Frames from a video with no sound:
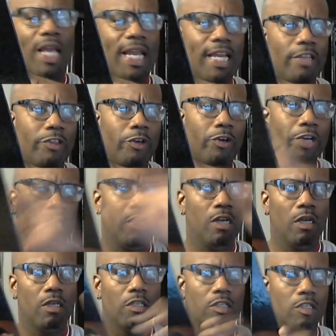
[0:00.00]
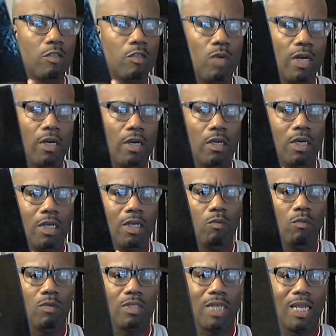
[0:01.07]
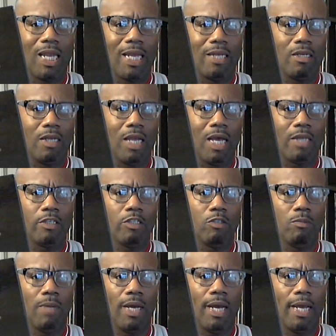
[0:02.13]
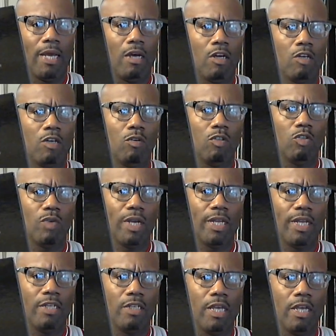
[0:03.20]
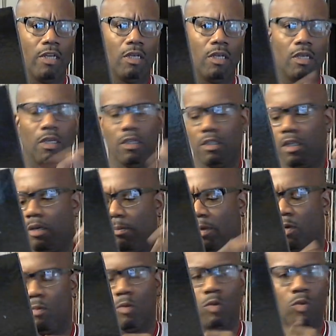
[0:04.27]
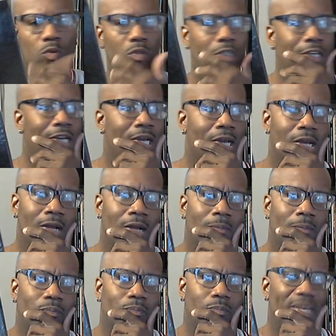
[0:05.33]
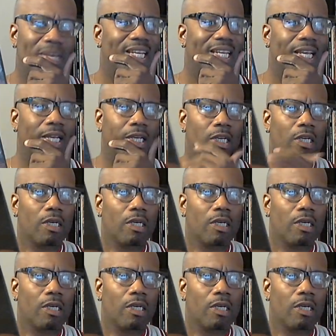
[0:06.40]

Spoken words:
830. This is one of the other ones I like a lot too by Coltrane. In a sentimental mood. Big Nick.